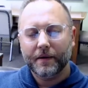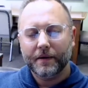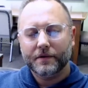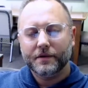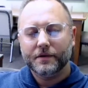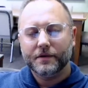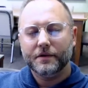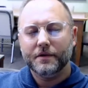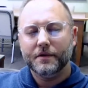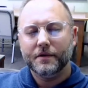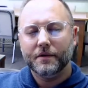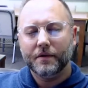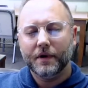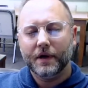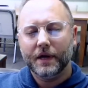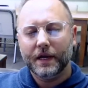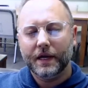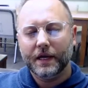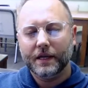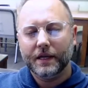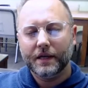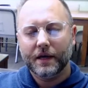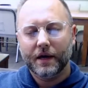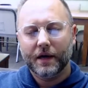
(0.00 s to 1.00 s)
to
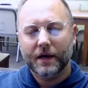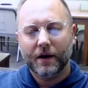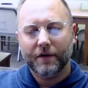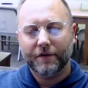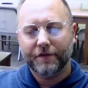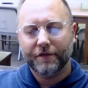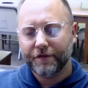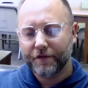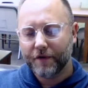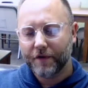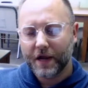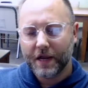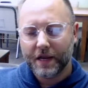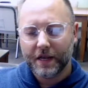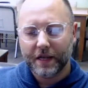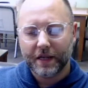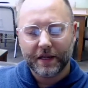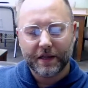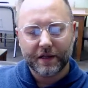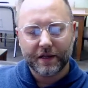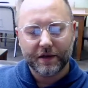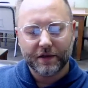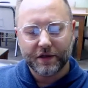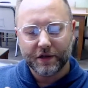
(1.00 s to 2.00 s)
and and our friends
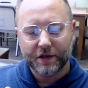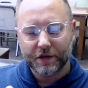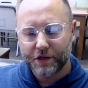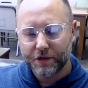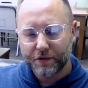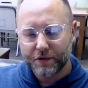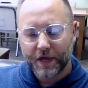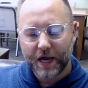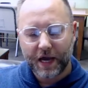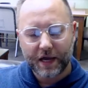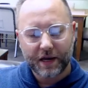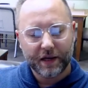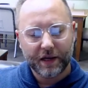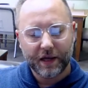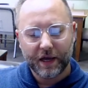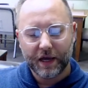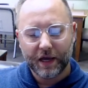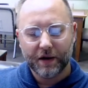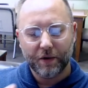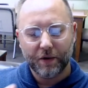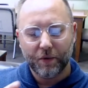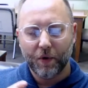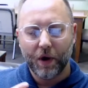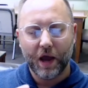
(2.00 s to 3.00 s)
to, to do that, and
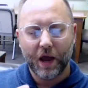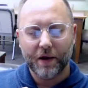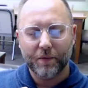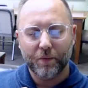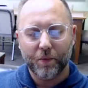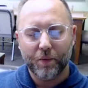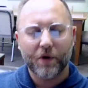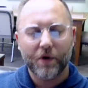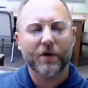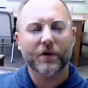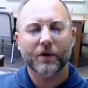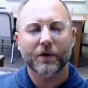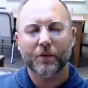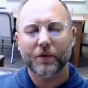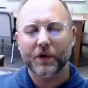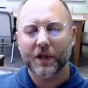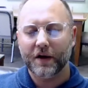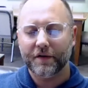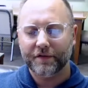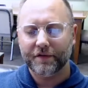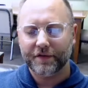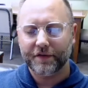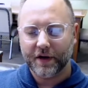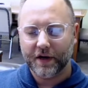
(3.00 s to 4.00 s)
and we're we're
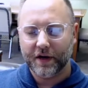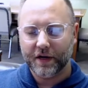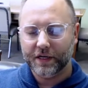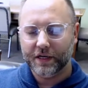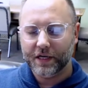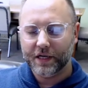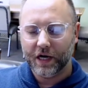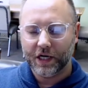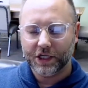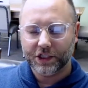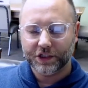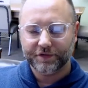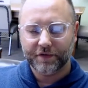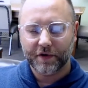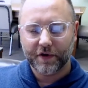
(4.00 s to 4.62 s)
left untouched.